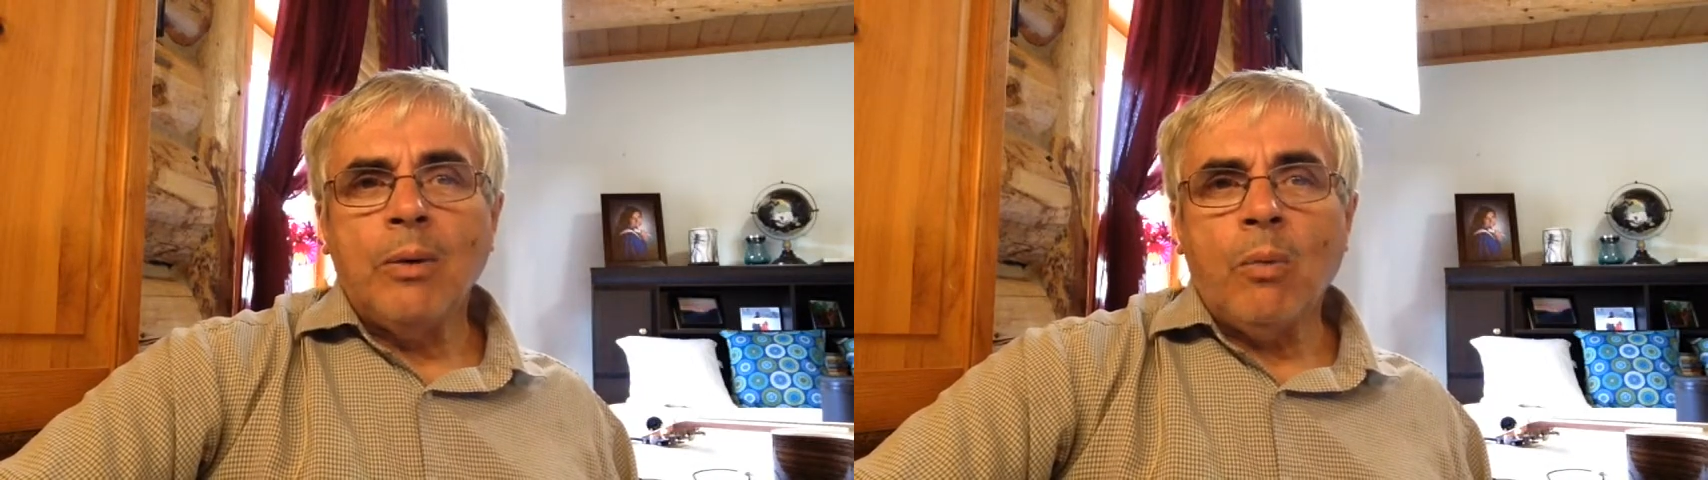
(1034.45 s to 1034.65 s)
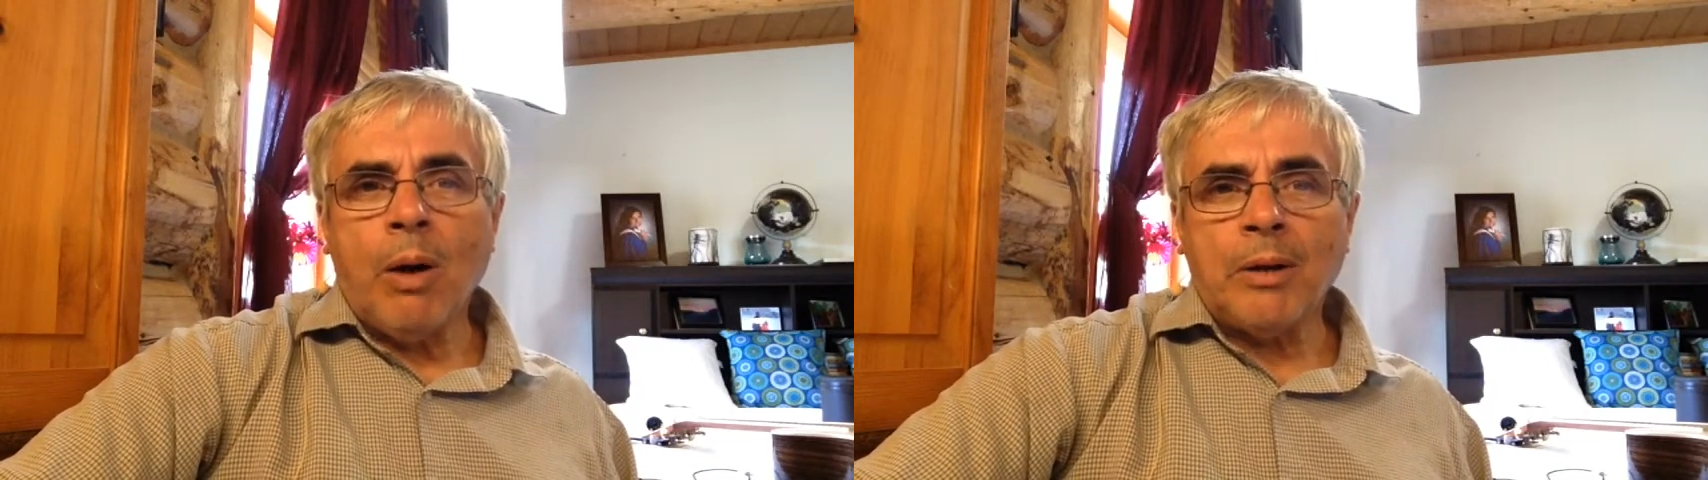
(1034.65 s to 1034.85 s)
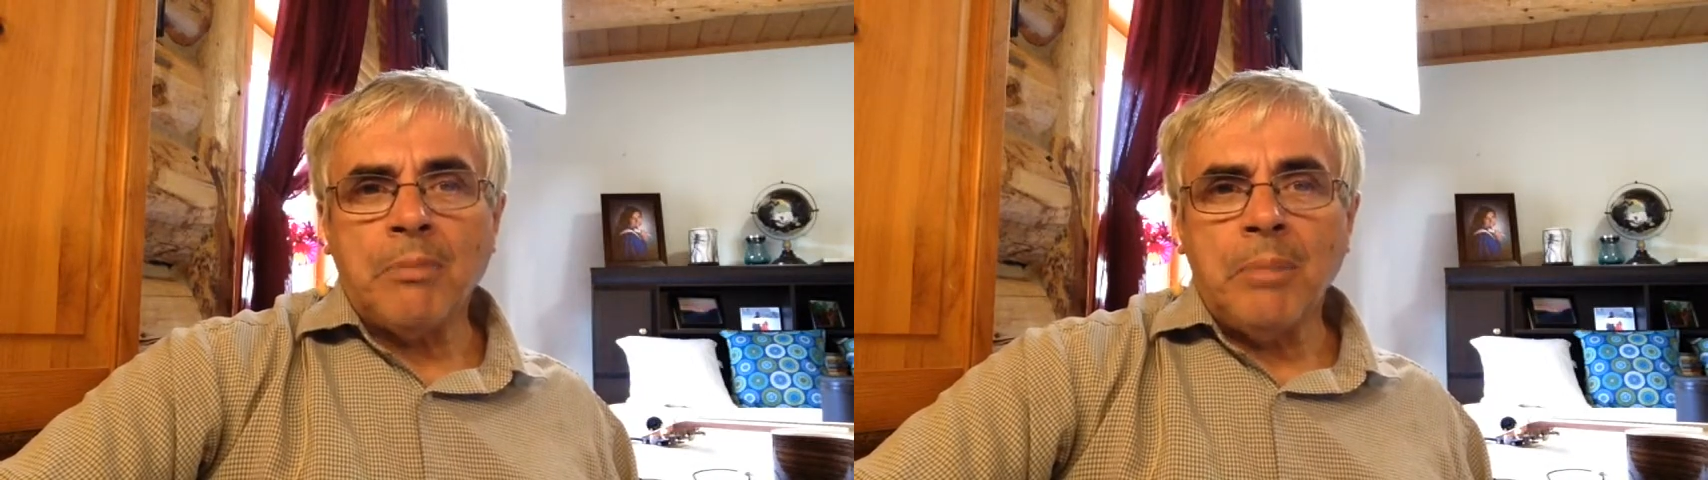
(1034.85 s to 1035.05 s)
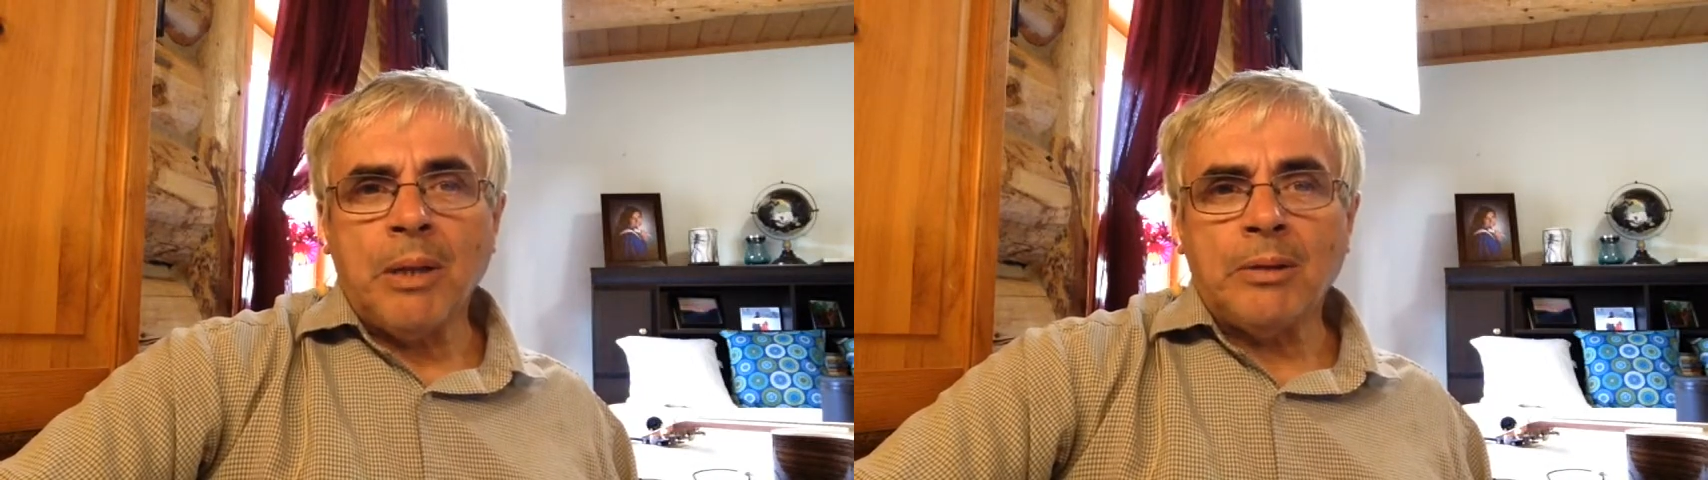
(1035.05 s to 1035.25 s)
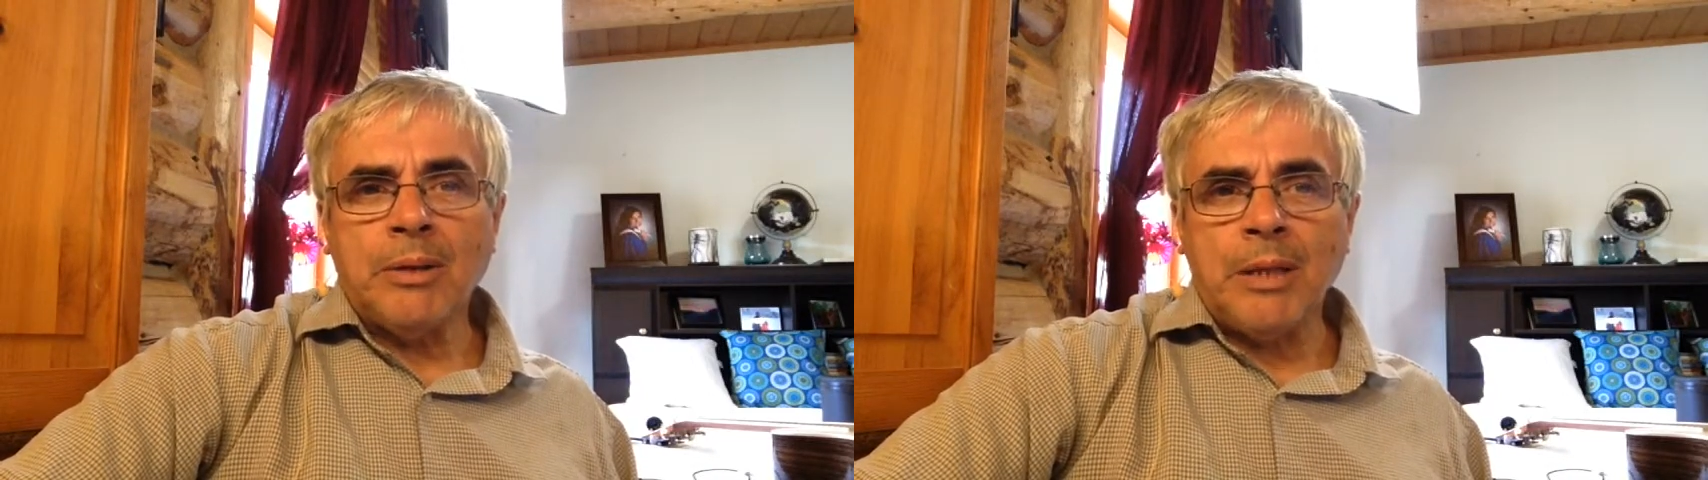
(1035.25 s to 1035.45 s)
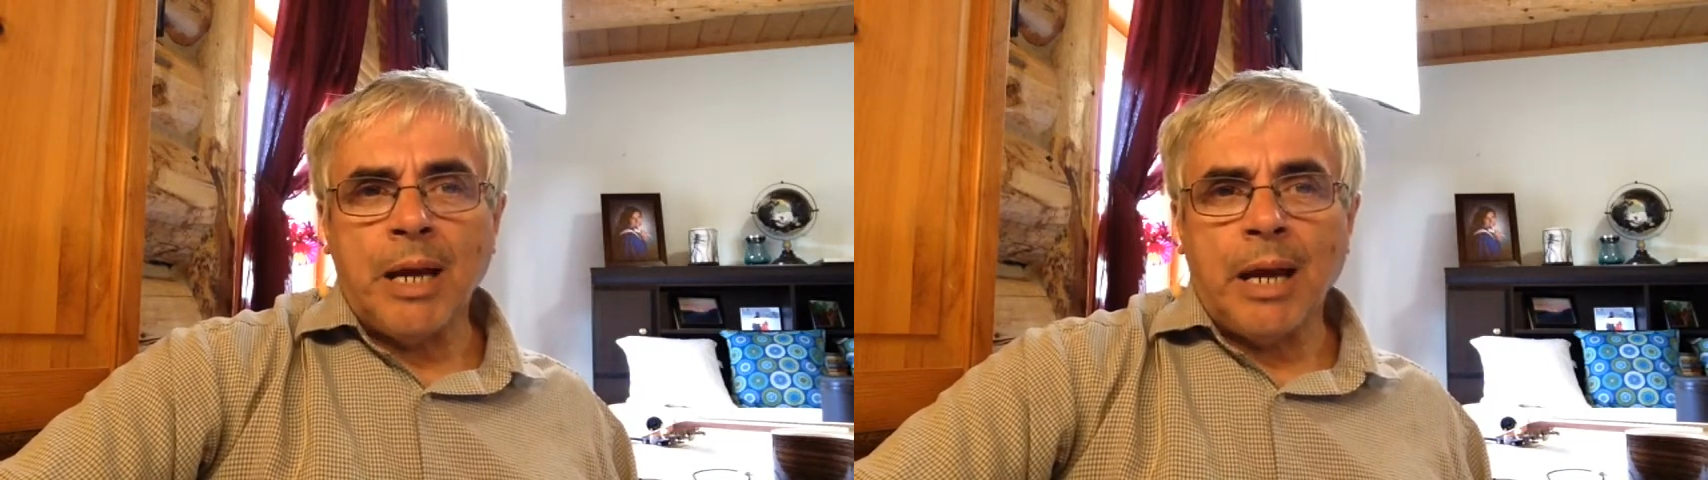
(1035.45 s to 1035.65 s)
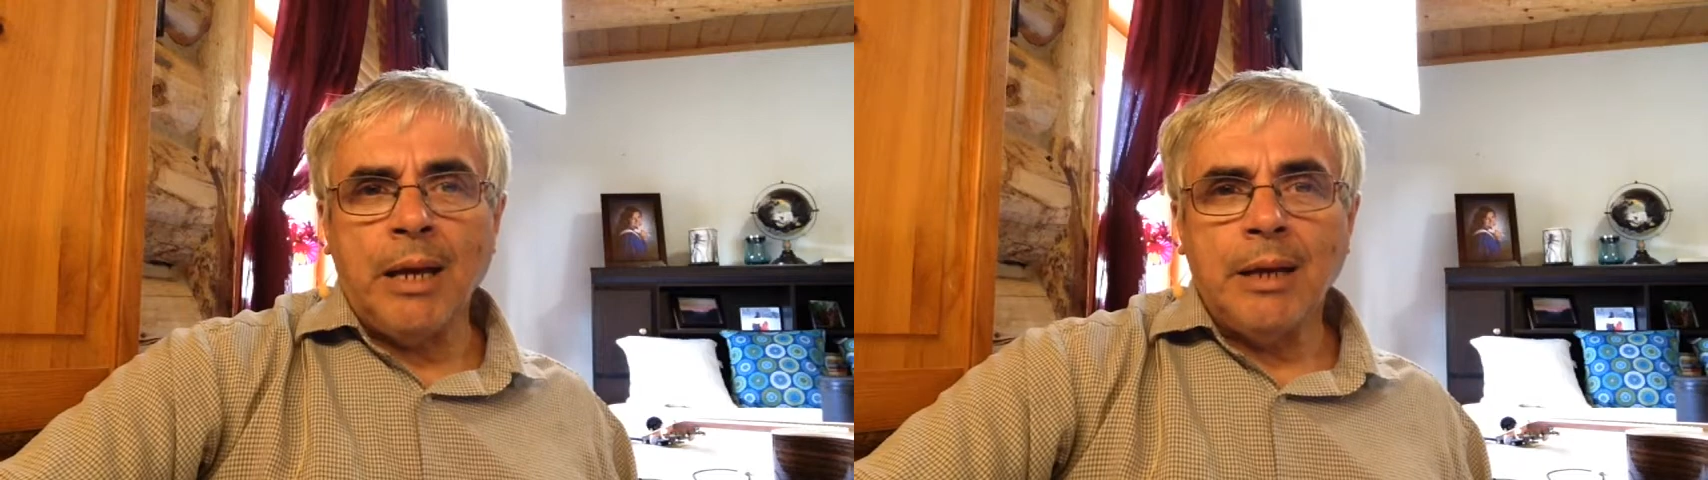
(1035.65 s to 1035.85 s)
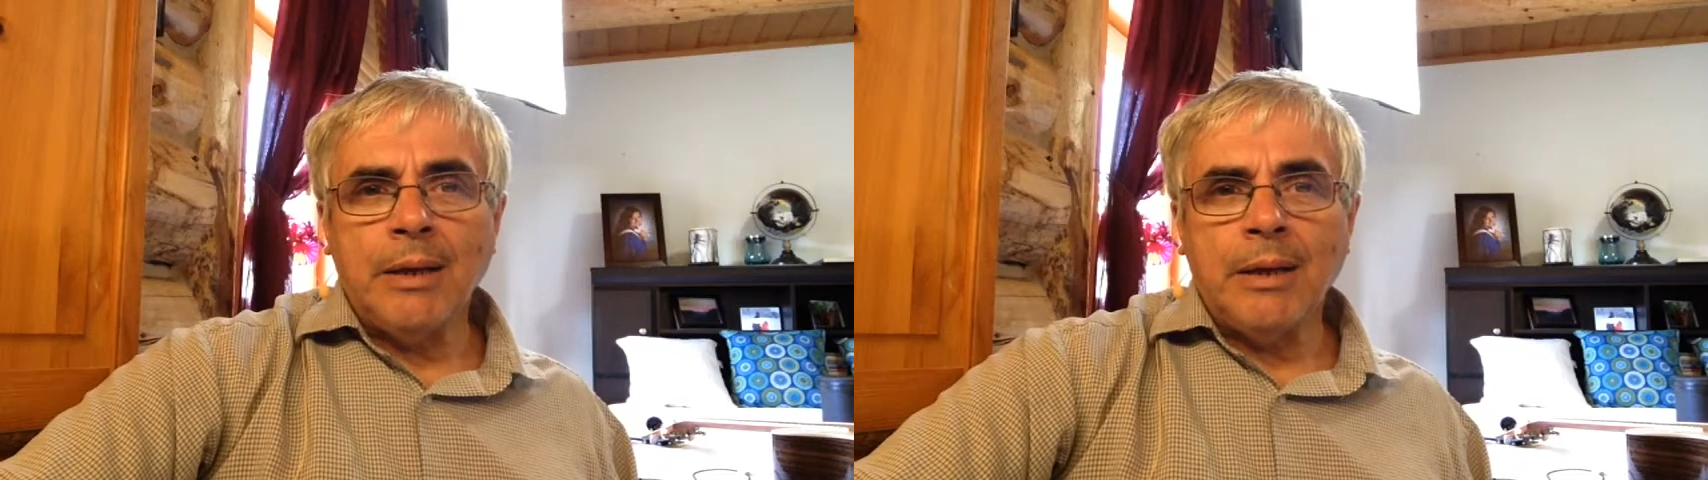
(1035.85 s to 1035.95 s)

wanted milk today.